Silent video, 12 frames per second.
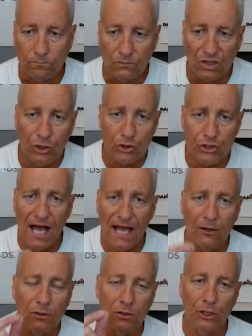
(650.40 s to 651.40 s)
Your
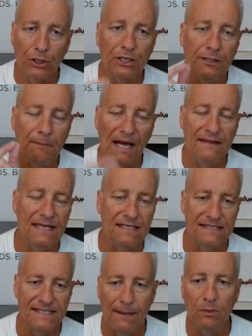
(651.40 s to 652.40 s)
child learned by the
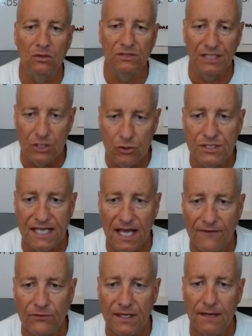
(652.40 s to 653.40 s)
examples that you
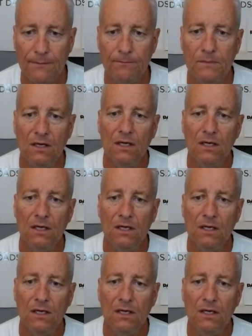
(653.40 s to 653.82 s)
set for them.